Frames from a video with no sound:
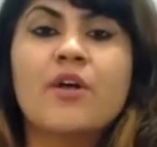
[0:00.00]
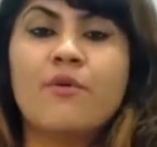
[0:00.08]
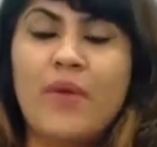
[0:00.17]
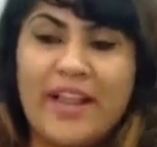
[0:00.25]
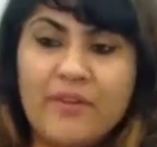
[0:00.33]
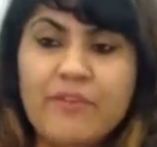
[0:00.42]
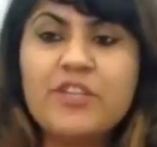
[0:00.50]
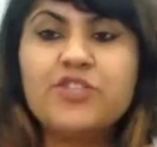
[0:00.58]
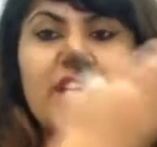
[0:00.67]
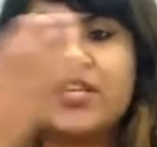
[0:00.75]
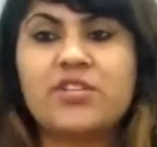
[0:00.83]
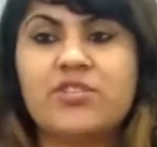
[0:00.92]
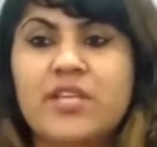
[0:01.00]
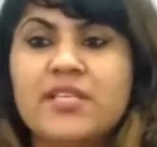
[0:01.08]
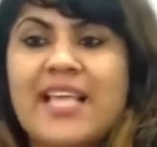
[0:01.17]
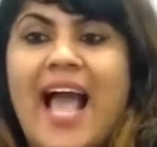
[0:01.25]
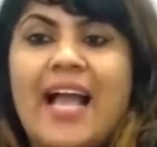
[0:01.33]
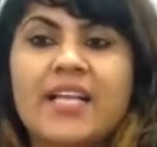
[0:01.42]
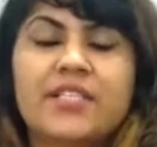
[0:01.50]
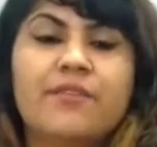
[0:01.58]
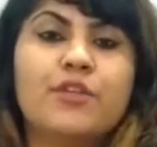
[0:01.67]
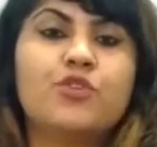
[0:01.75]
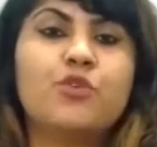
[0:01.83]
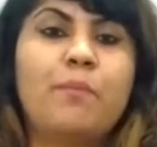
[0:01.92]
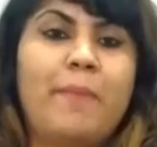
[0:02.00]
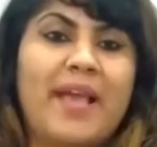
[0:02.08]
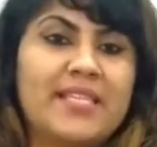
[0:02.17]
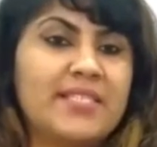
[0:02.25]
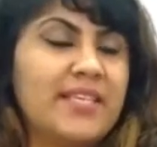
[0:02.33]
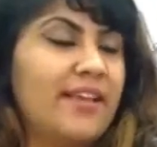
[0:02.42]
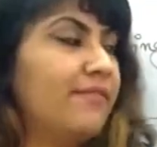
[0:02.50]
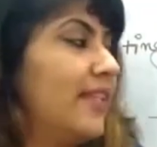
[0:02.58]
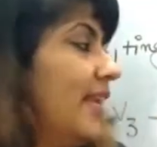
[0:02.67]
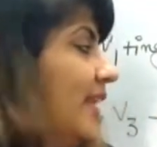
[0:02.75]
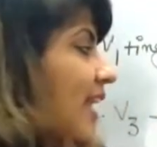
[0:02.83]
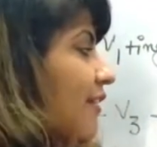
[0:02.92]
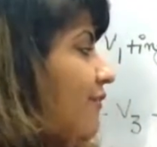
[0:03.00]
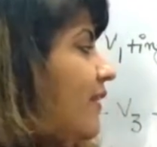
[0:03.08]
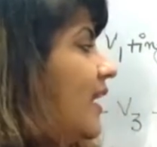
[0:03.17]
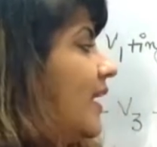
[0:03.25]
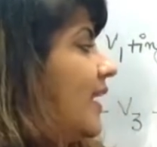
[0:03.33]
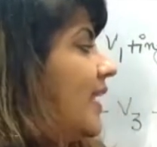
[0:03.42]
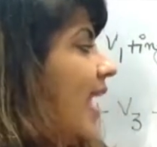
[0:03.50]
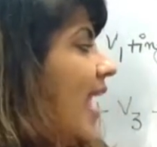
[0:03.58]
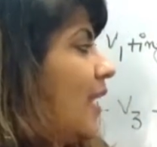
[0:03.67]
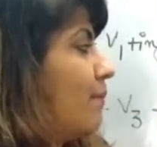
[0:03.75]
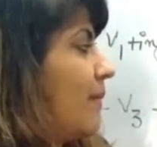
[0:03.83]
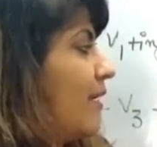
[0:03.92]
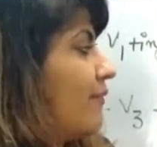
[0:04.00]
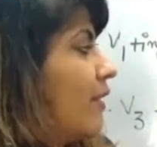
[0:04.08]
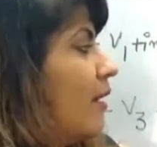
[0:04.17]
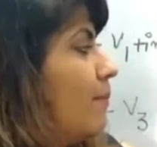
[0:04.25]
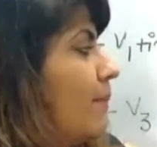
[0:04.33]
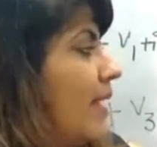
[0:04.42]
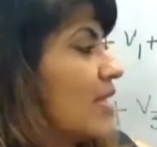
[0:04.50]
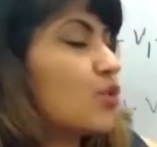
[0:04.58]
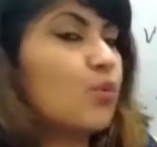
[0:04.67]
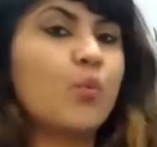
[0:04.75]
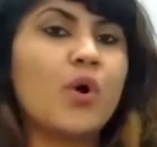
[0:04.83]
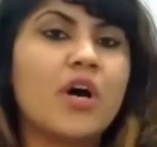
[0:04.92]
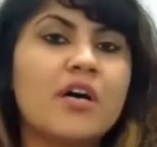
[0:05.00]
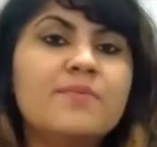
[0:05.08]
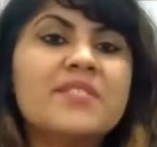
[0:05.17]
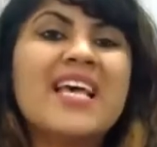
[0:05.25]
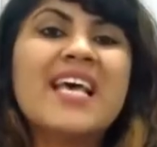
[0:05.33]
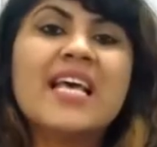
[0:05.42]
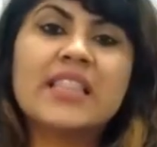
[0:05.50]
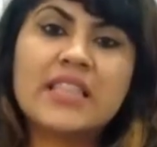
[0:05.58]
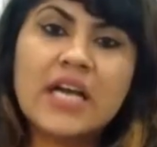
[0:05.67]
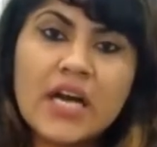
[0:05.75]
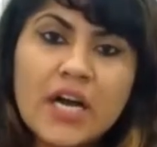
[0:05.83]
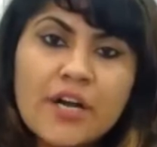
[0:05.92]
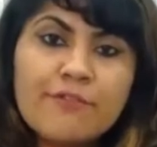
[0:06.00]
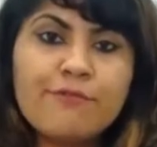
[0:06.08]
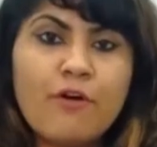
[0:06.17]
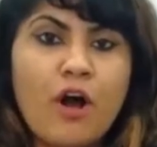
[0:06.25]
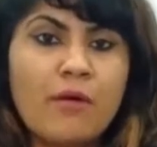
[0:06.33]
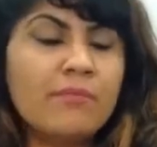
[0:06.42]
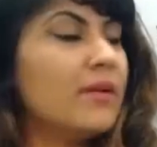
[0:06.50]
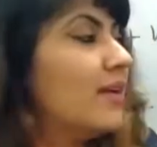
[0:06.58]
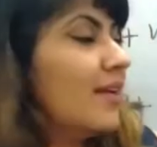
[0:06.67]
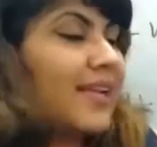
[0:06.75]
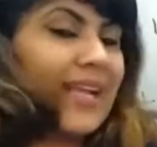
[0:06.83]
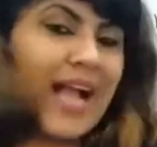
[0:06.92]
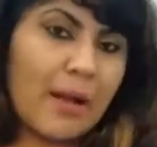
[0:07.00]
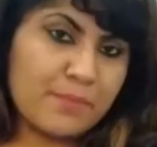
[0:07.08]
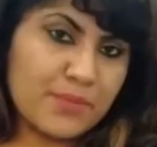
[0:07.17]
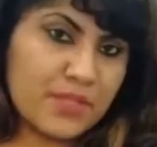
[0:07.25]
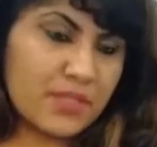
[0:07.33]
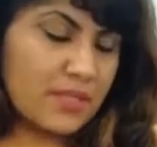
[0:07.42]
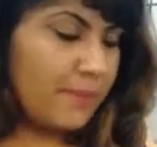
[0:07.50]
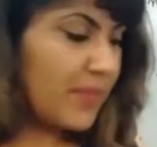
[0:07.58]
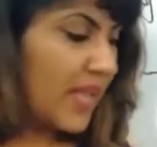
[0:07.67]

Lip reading: When we change this active into passive, then definitely helping verb plus verb's third form comes.